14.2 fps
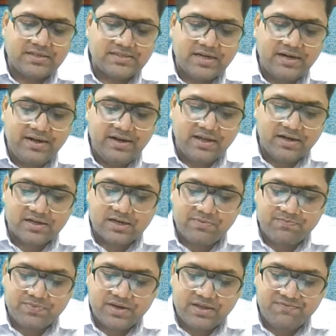is an Indian
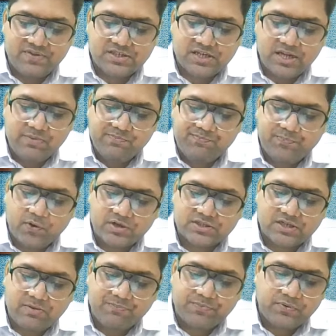company which imports
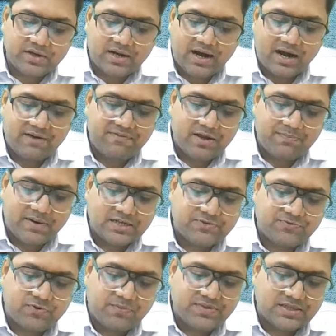computer hardware parts
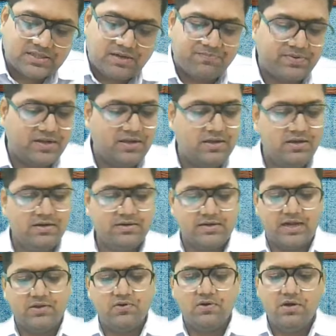from this company,
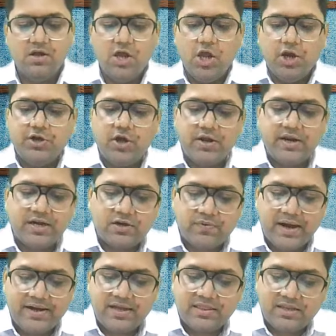Trio. During
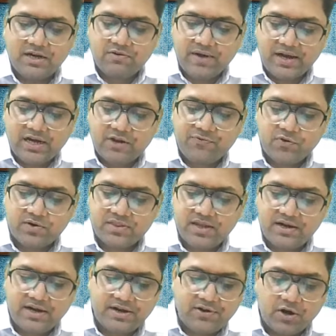23-24, they
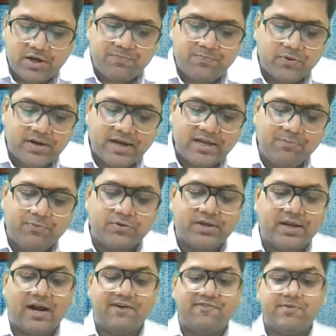did not import any computer
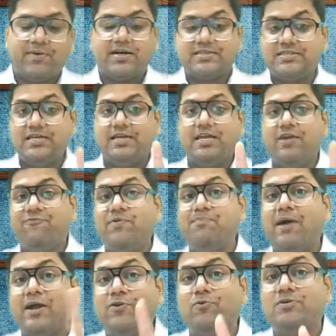hardware parts. See, if we
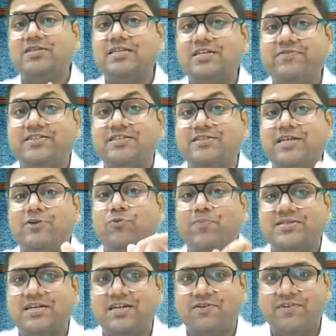buy goods and services, then
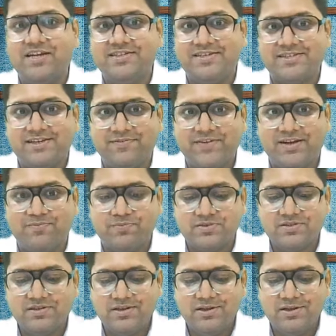2% equalization levy comes.